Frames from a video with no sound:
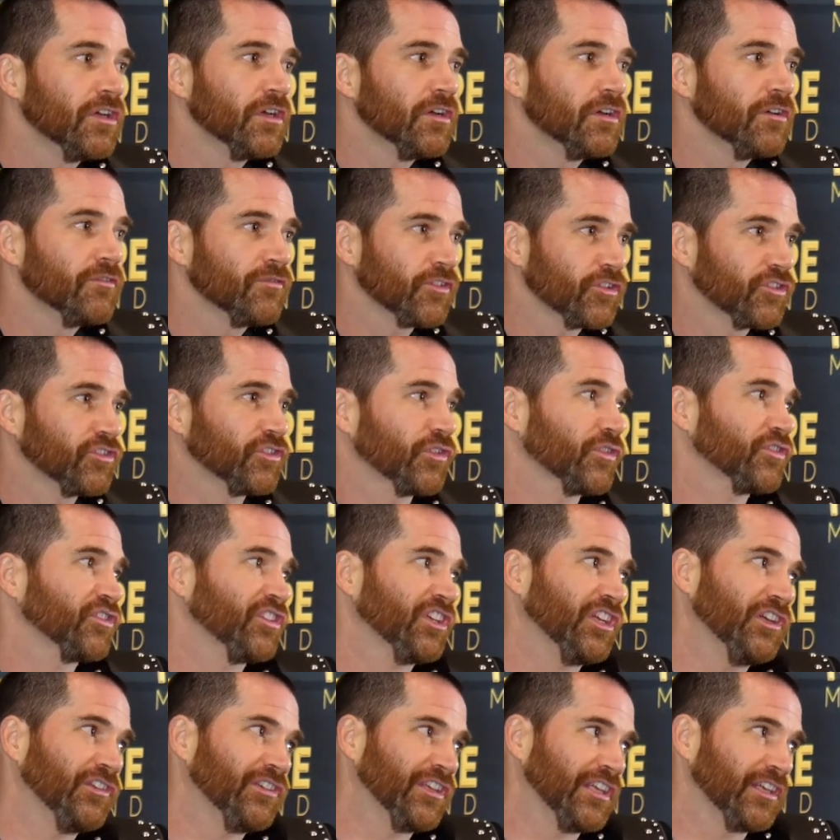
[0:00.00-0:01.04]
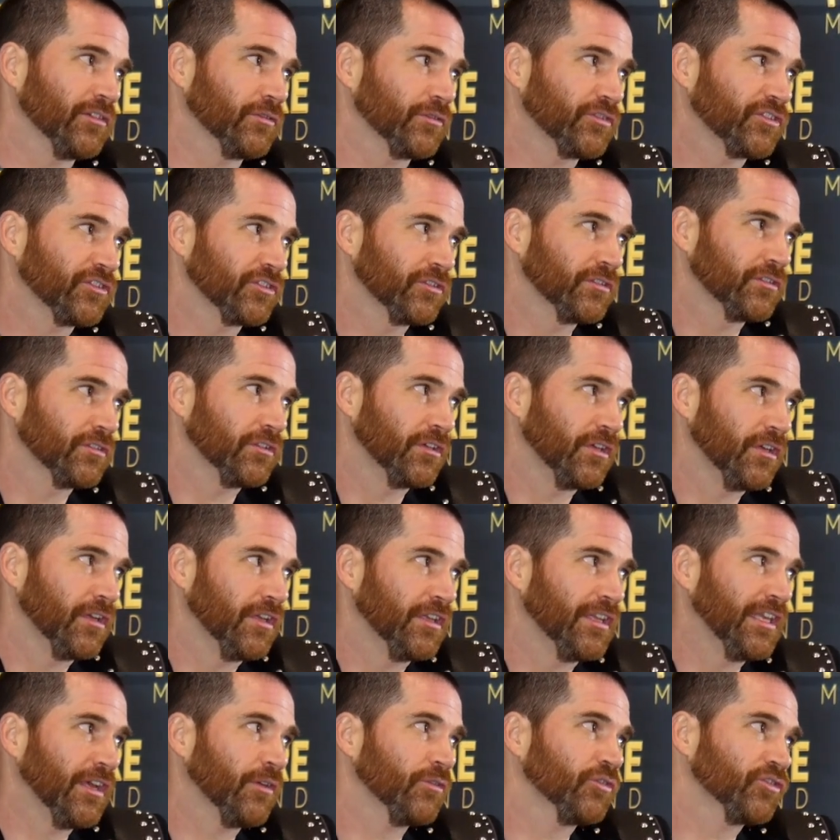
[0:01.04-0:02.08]
for sourcing you deals,
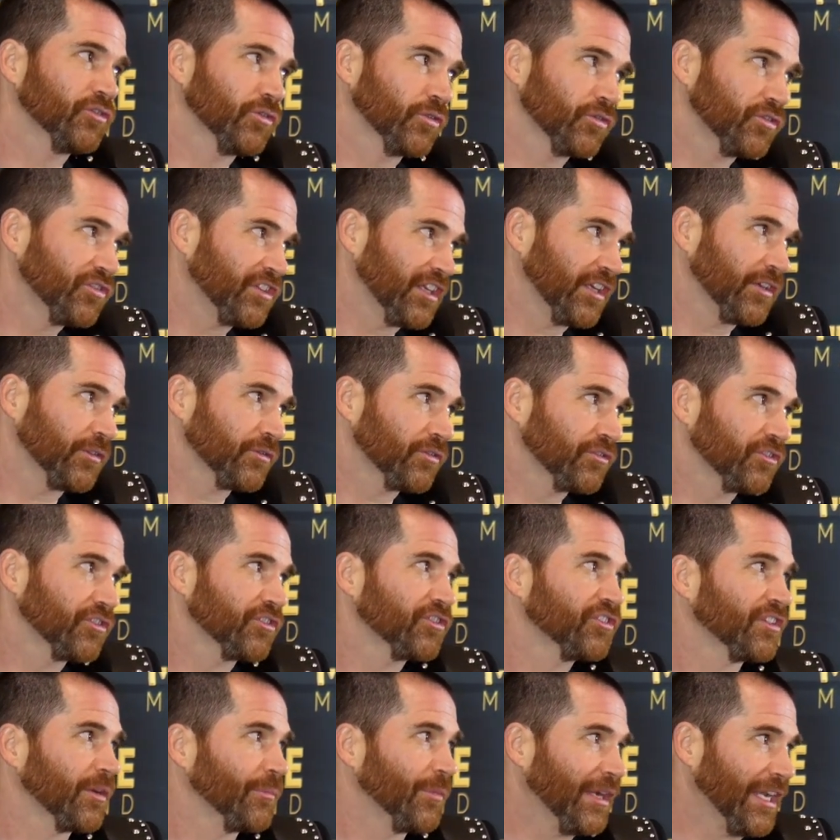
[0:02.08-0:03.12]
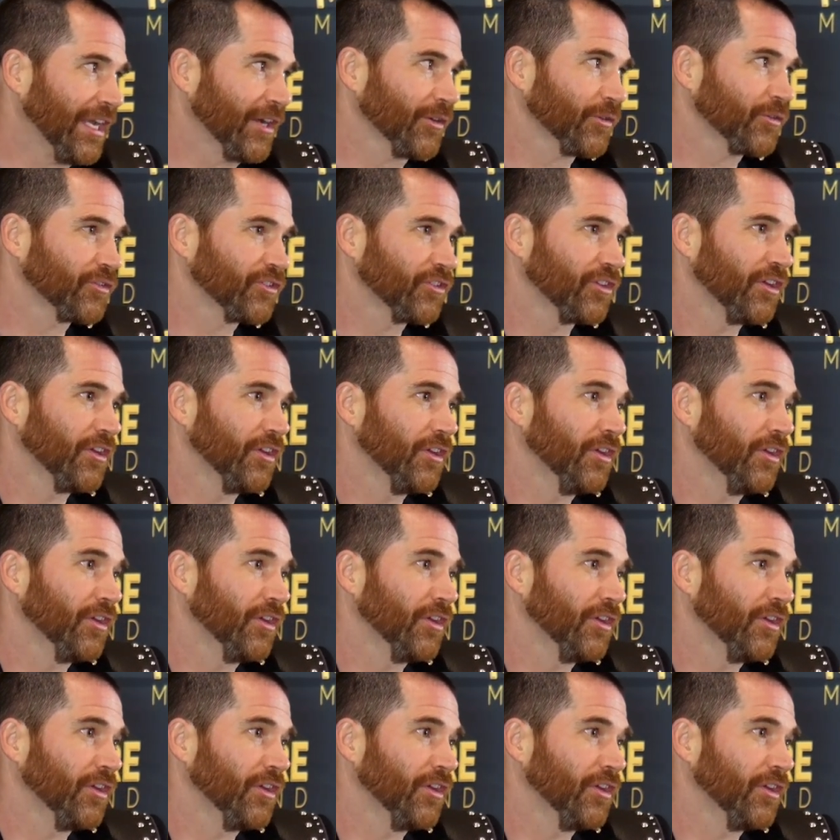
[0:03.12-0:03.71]
they'll source deals to someone else